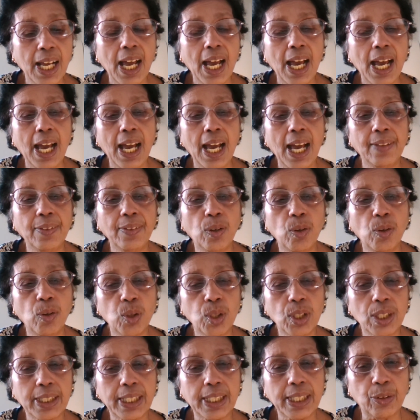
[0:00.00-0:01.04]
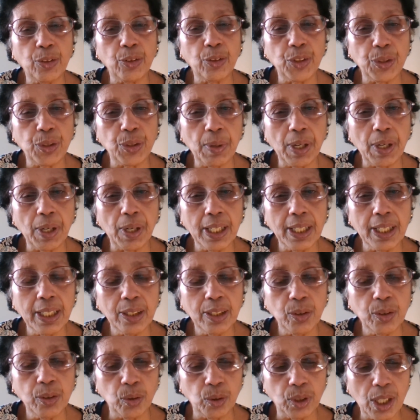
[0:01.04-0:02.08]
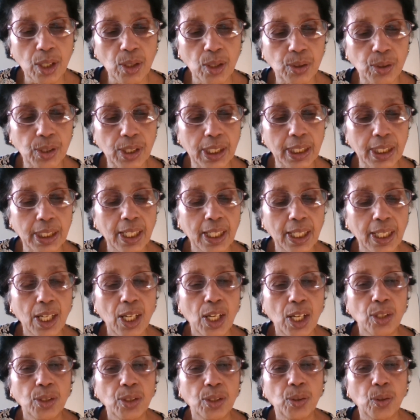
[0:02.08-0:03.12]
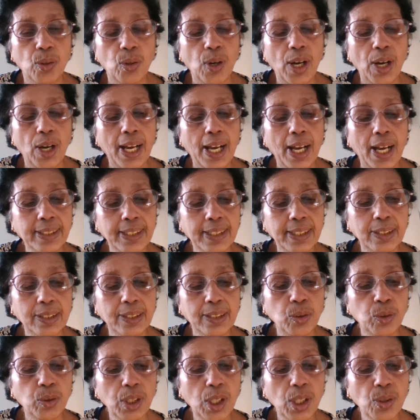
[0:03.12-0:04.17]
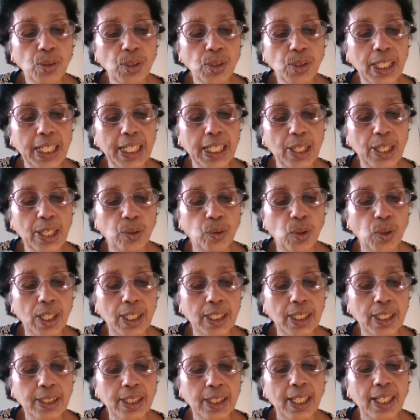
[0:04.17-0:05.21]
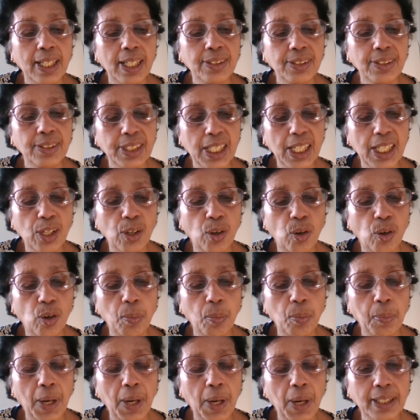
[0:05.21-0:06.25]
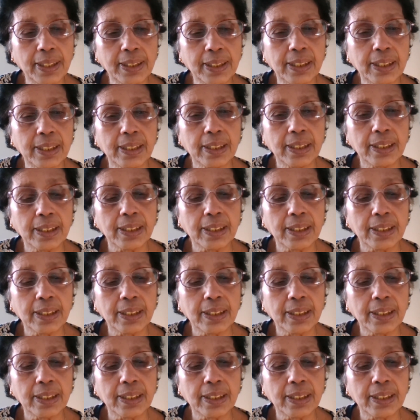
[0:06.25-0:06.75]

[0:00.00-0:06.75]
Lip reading: and the owner's equity by 2,000. So asset 2,000 equals 0 plus